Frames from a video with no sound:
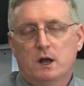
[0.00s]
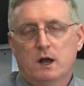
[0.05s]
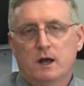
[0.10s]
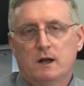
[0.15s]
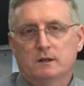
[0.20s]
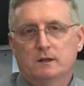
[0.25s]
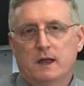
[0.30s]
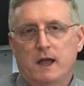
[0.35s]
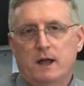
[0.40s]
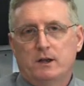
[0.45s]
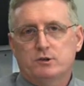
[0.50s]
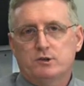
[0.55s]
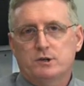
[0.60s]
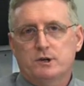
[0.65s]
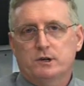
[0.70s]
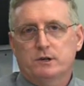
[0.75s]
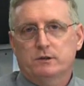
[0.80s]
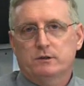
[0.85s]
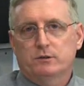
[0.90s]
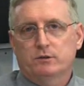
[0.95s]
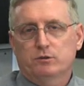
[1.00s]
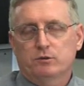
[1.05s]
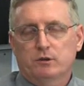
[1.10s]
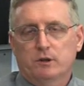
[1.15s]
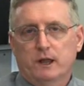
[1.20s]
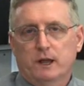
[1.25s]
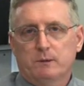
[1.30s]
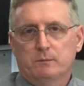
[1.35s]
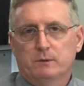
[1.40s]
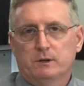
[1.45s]
Last year, the
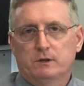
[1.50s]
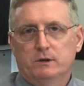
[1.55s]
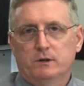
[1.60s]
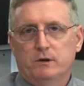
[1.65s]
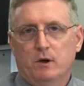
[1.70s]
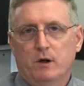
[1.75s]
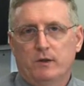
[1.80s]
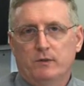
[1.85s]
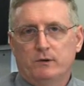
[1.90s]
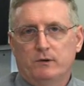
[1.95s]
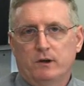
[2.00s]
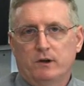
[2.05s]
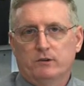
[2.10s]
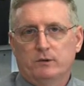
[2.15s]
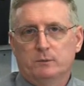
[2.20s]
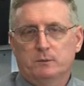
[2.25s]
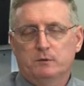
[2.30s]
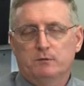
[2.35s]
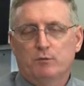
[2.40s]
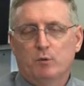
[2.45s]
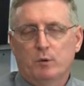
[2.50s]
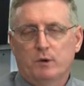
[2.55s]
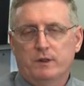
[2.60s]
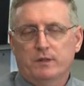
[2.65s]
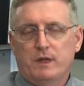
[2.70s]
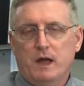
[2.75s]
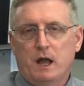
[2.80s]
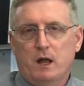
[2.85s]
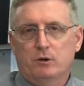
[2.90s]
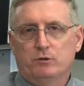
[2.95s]
selectmen did authorize up to
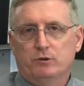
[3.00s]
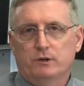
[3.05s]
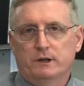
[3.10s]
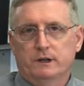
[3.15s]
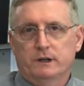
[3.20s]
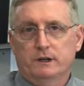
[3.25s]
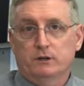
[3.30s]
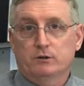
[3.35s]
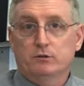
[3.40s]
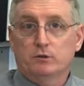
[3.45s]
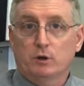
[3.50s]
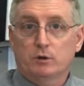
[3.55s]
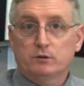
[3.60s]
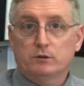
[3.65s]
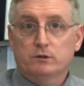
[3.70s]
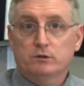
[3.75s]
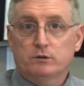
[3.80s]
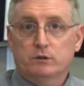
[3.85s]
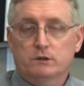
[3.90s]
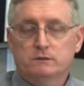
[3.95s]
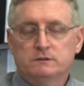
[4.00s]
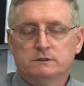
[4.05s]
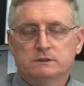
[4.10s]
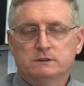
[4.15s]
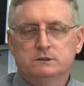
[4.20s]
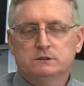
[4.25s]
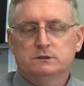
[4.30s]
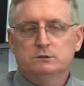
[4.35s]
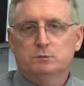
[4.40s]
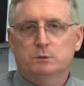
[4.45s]
$40,000 in consulting
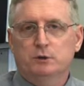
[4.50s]
services.